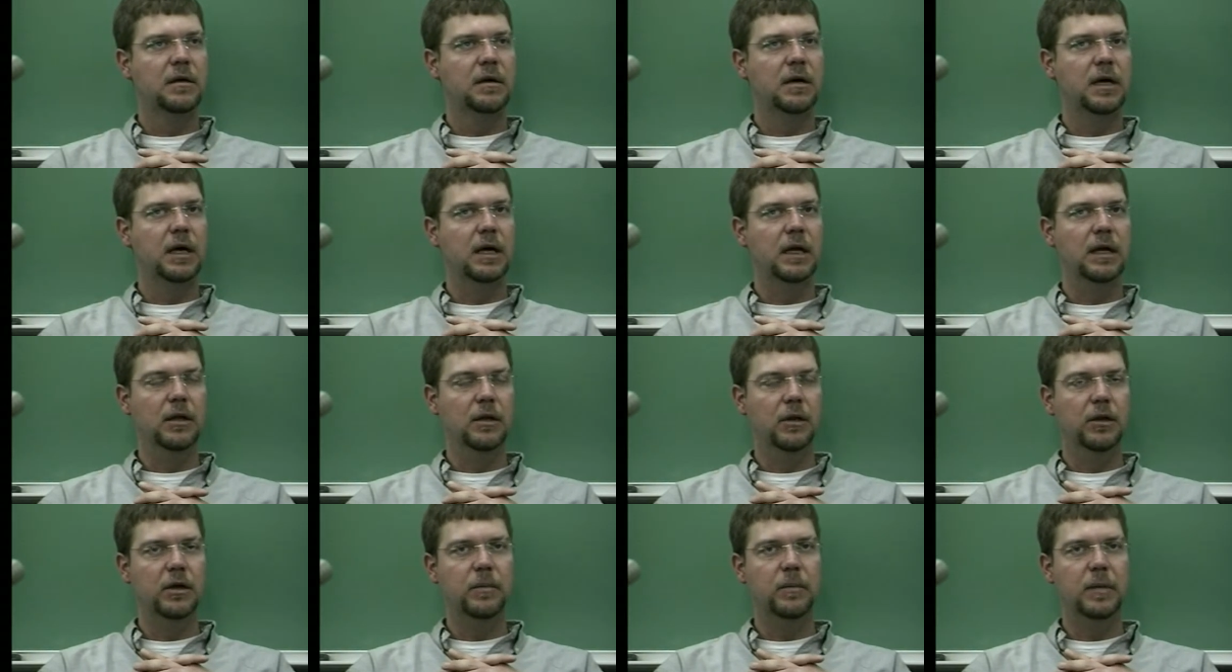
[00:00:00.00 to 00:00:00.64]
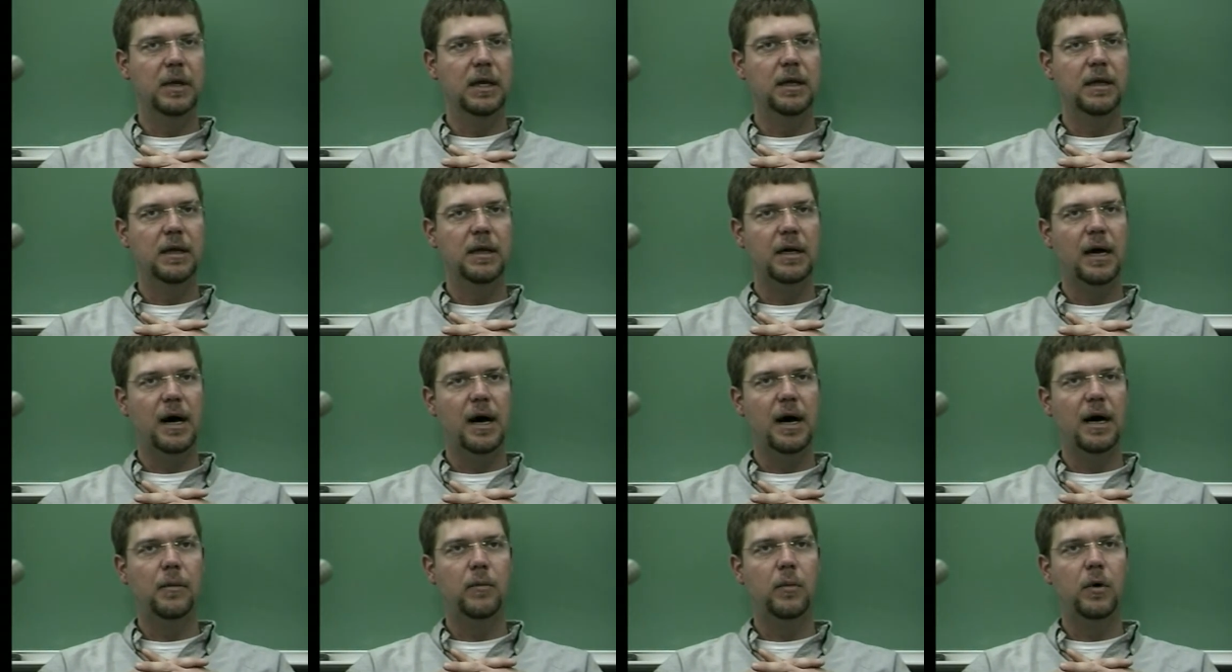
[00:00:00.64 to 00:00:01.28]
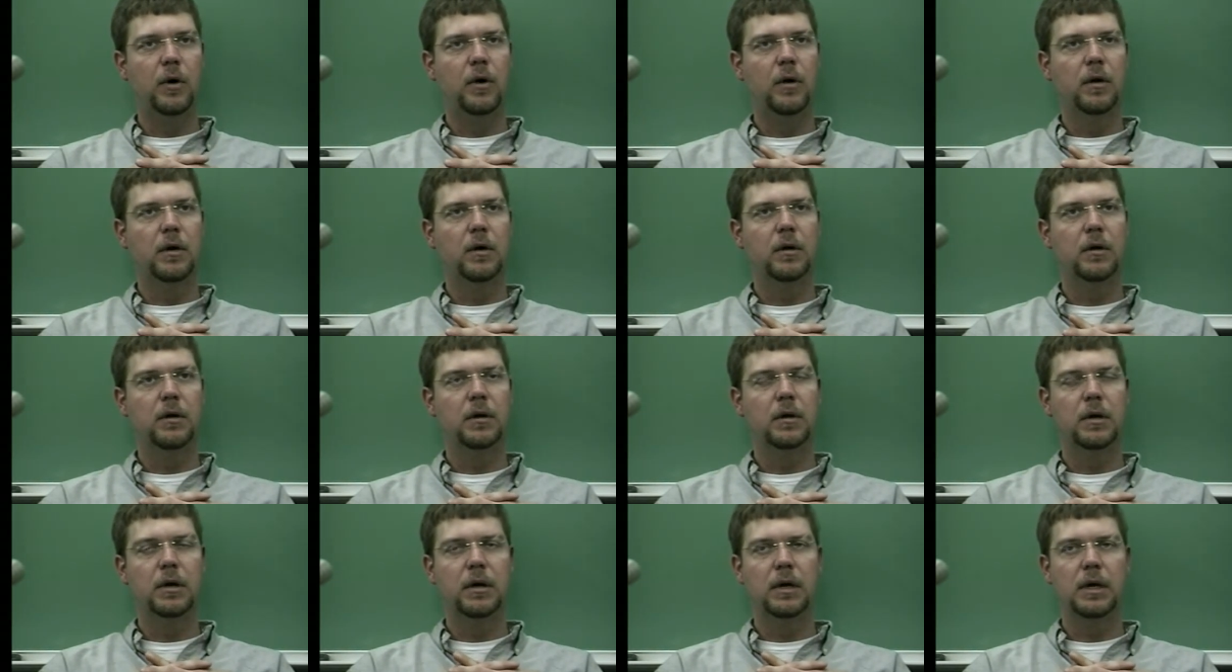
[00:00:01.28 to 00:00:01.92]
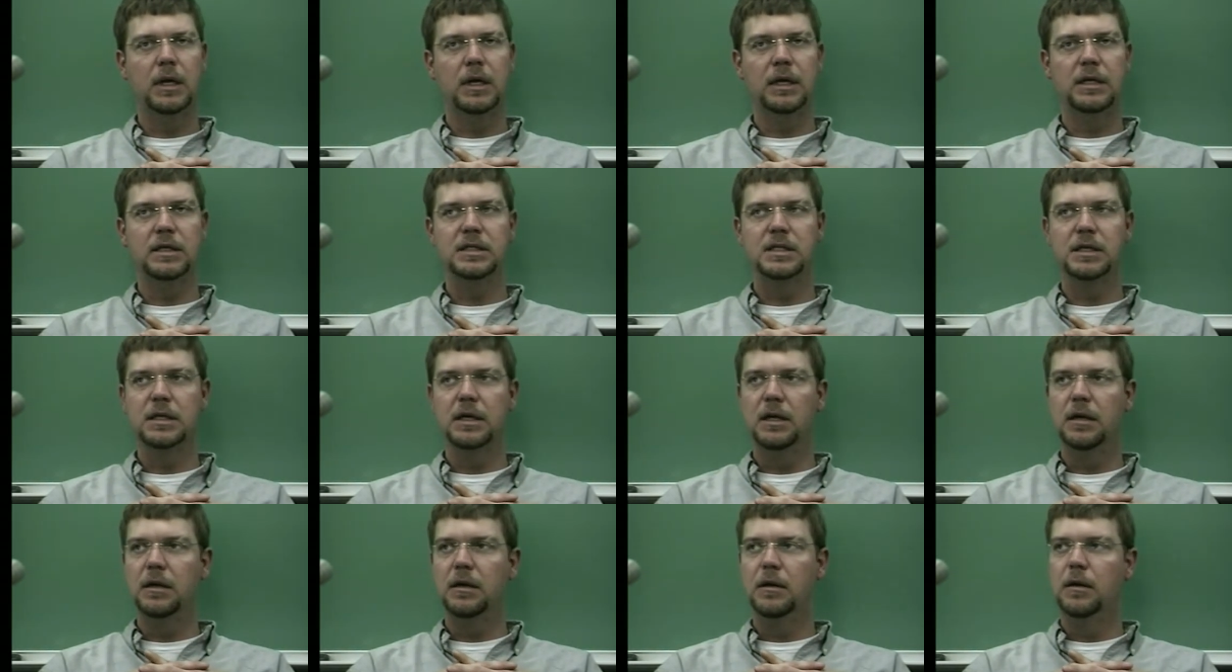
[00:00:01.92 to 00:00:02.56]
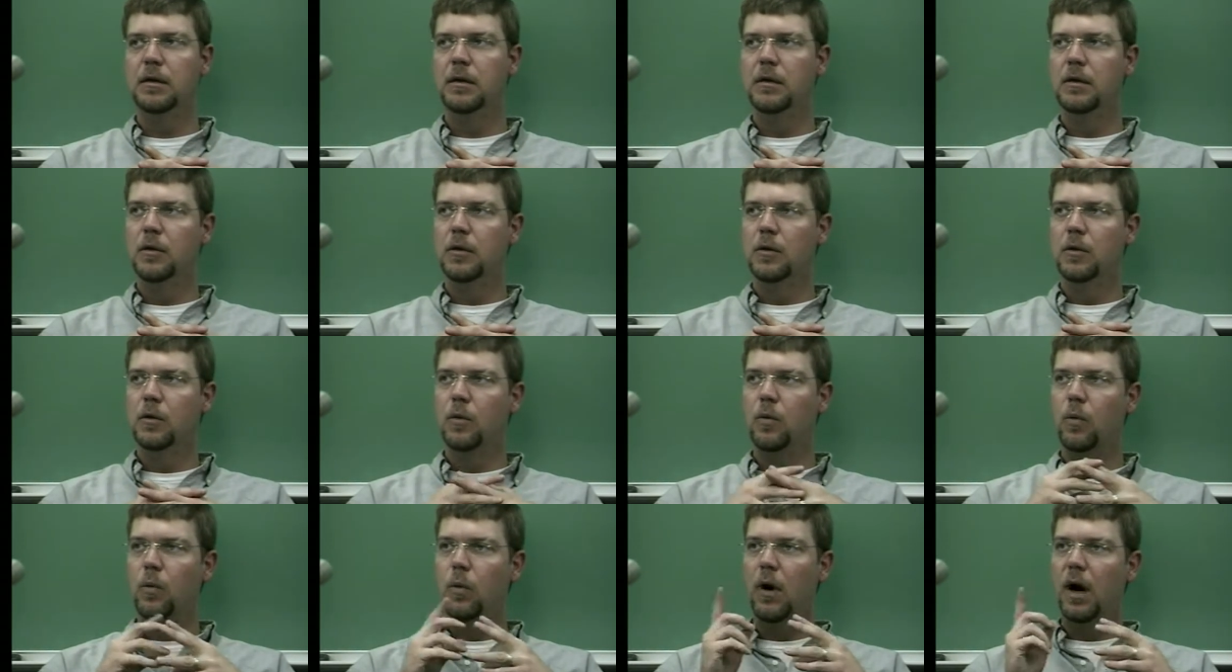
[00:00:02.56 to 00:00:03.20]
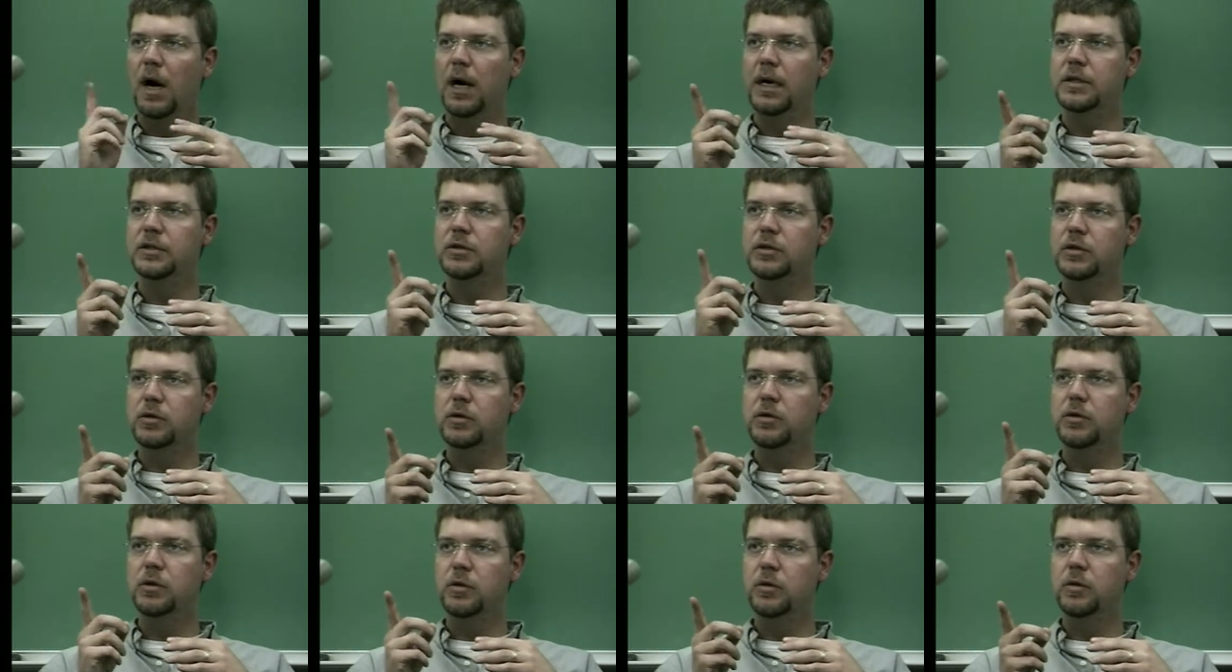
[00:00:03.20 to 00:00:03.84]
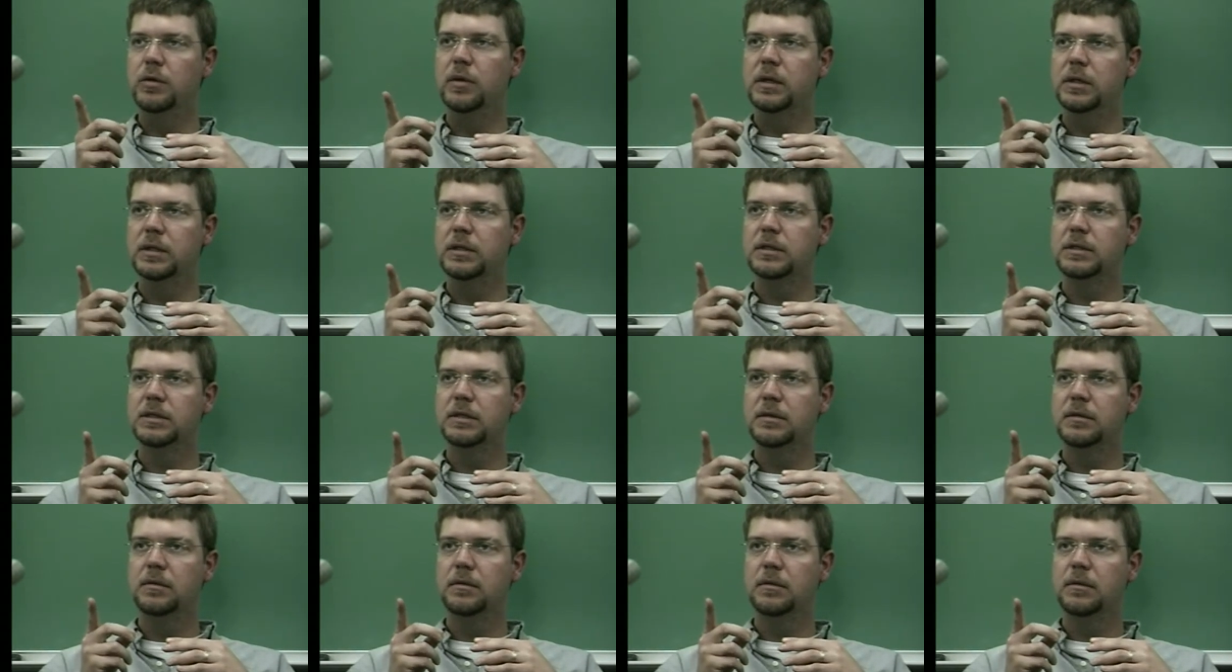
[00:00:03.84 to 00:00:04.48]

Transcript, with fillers: and he looked me in the eyeball and he said, "Why did you do this?